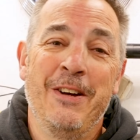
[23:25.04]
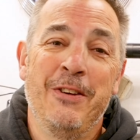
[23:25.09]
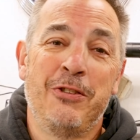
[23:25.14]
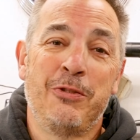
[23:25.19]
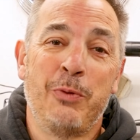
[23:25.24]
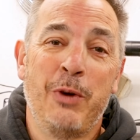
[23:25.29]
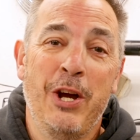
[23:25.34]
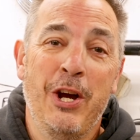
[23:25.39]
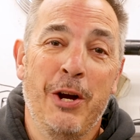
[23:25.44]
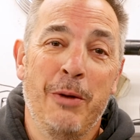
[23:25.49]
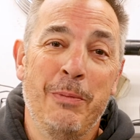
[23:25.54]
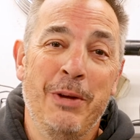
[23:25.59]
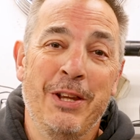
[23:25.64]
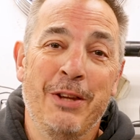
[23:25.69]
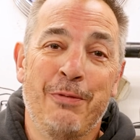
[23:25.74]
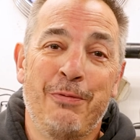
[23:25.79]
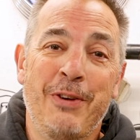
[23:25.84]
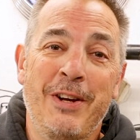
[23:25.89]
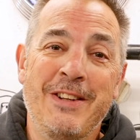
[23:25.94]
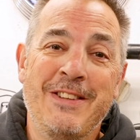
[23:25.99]
sway arm
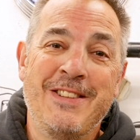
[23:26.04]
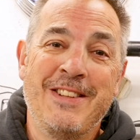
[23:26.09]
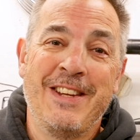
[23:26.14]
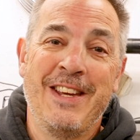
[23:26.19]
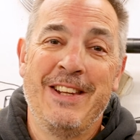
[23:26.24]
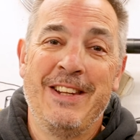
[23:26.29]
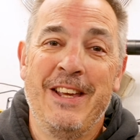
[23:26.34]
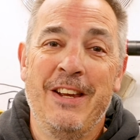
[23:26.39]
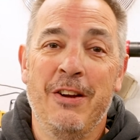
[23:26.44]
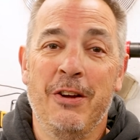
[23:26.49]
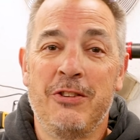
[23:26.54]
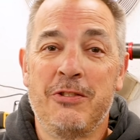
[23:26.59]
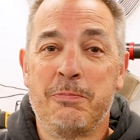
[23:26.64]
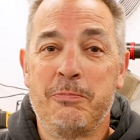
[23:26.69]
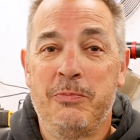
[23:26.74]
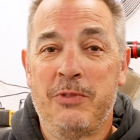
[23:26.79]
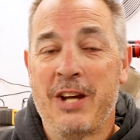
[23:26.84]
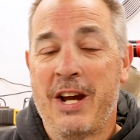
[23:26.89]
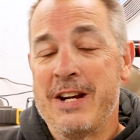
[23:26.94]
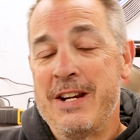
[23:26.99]
in the front and then a
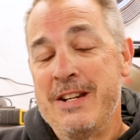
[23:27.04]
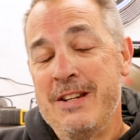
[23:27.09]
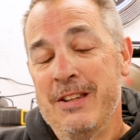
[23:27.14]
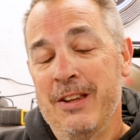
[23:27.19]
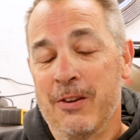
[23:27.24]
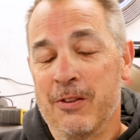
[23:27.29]
tiny